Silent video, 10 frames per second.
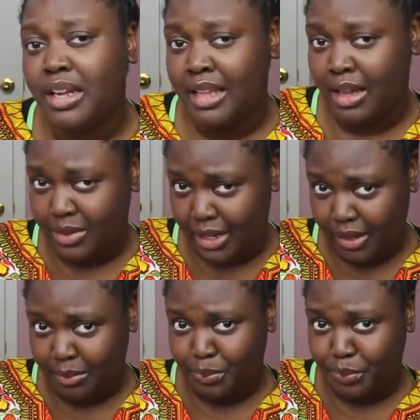on the
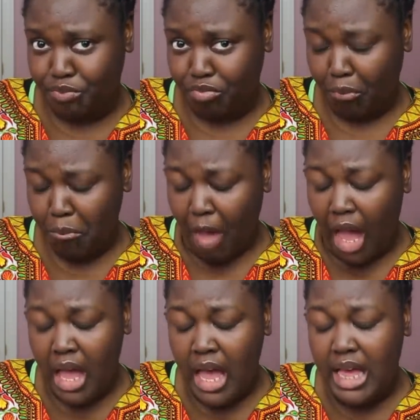outside.
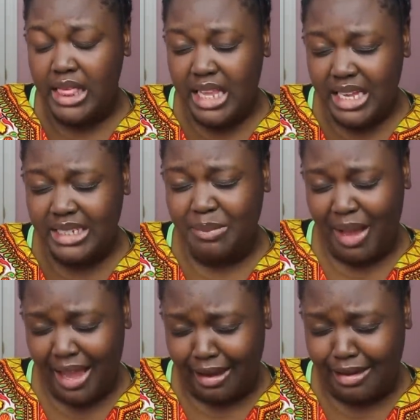This
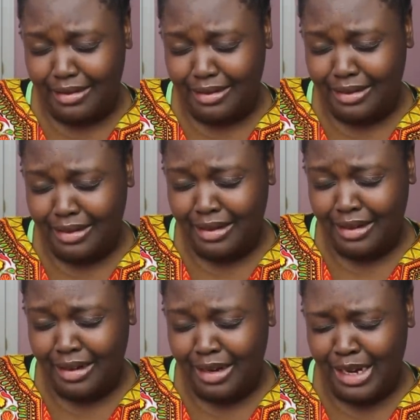man
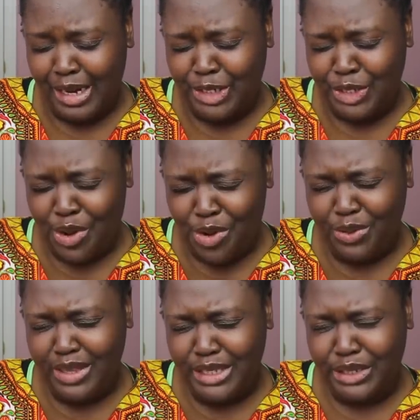
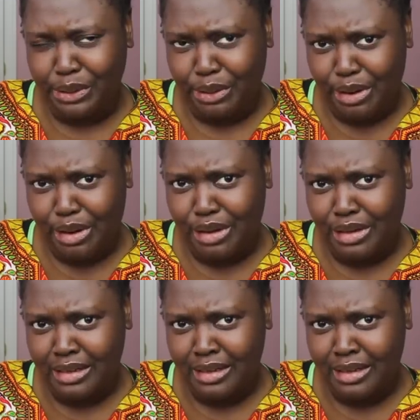told this girl